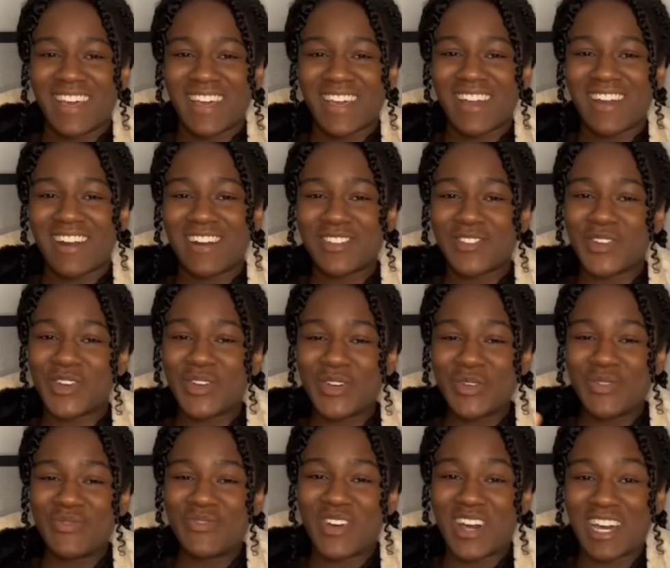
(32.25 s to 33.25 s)
Hey guys,
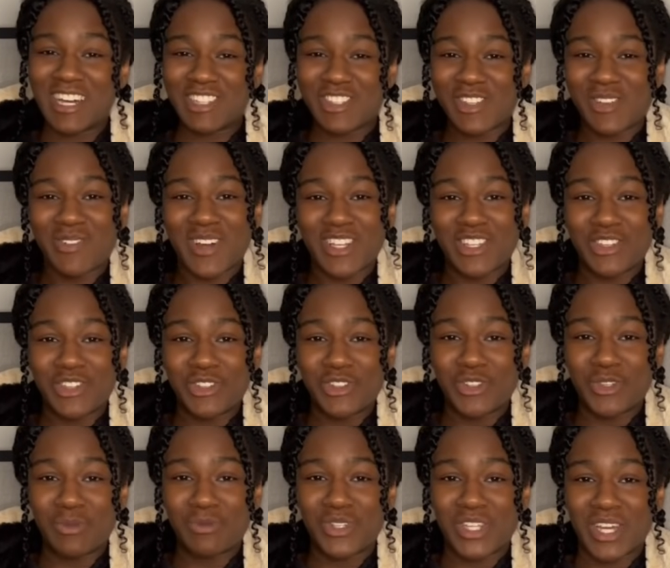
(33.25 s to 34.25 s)
welcome back to my YouTube